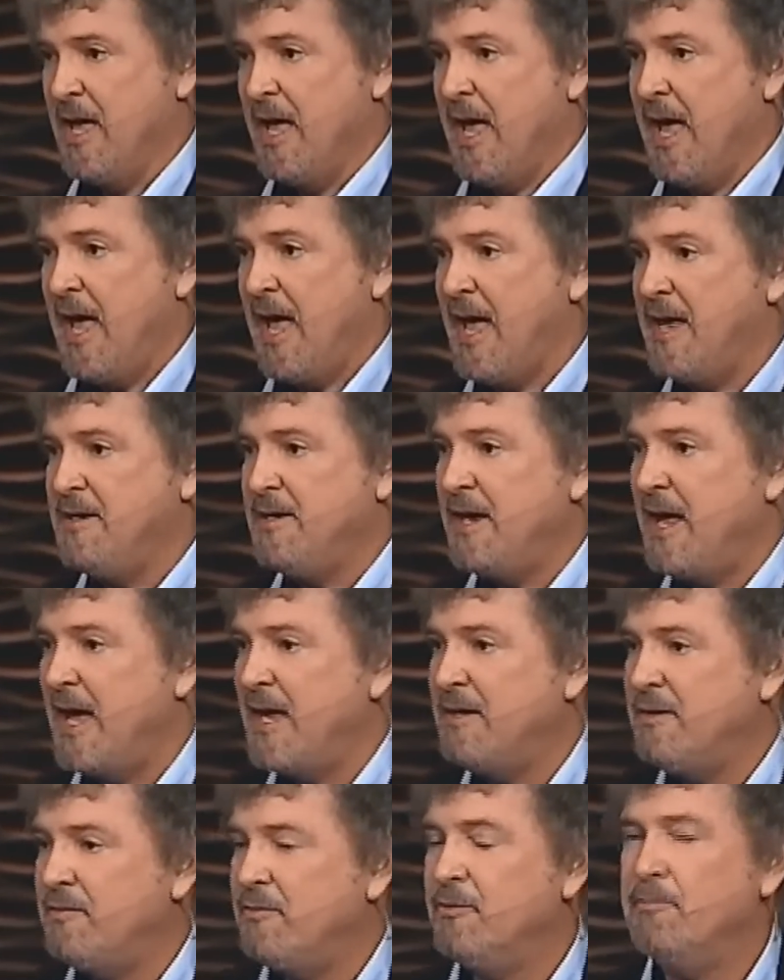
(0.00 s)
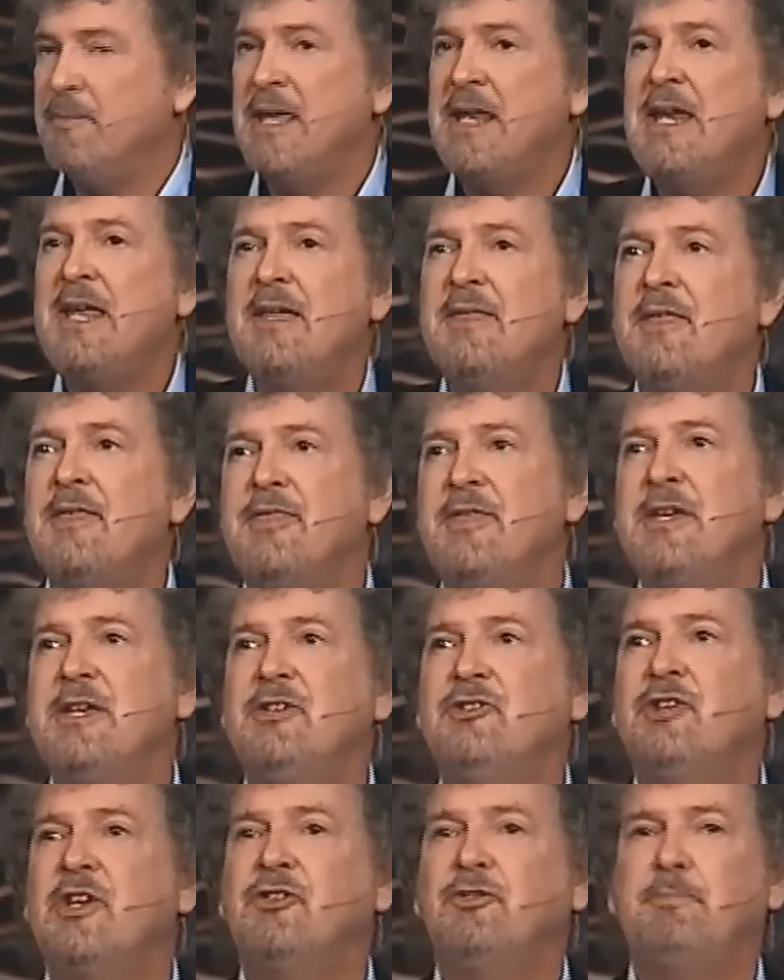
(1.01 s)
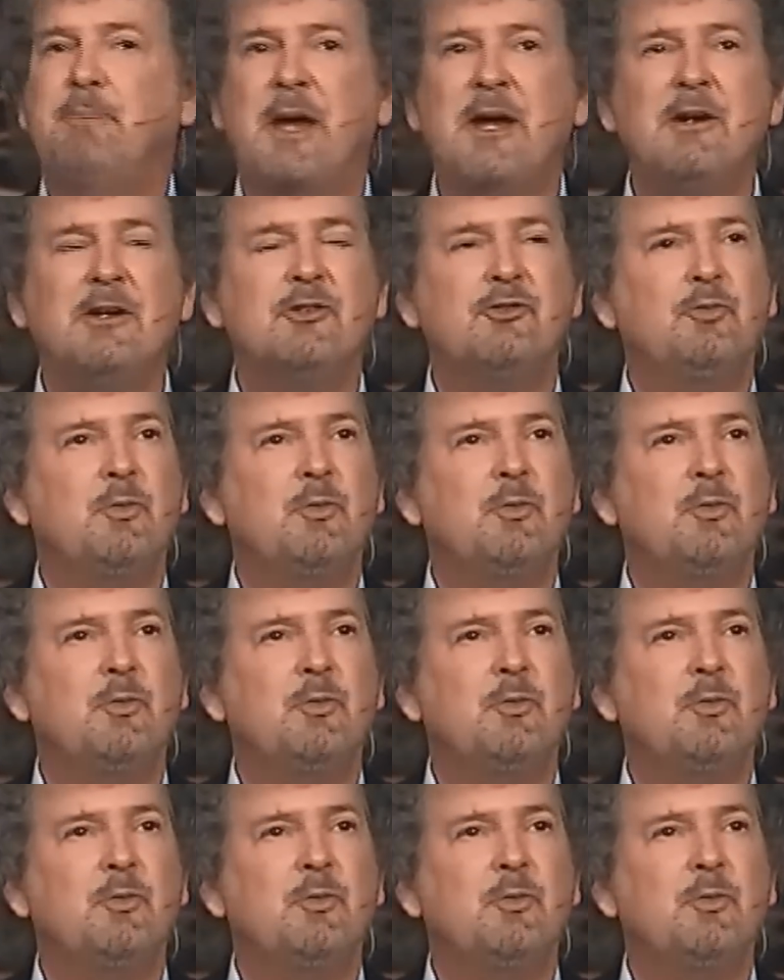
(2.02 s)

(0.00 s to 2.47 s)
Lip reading: And many of the things as parents